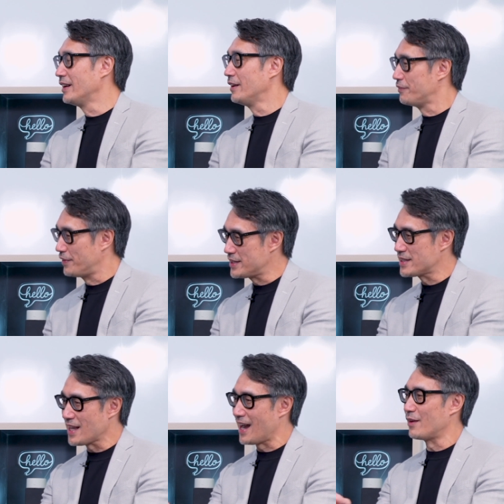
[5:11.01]
first
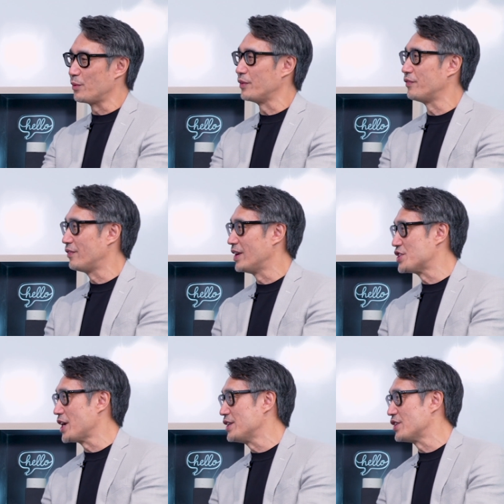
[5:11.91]
start with a
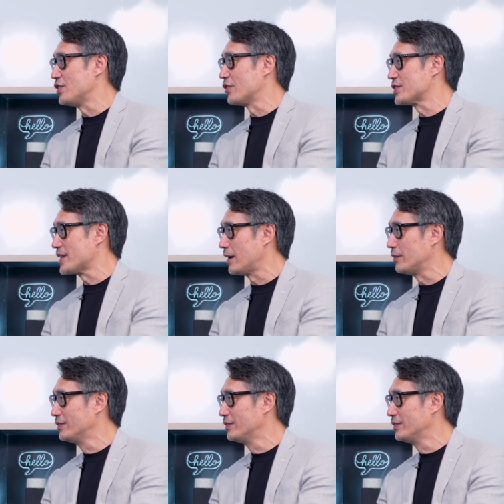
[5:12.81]
change in yourself.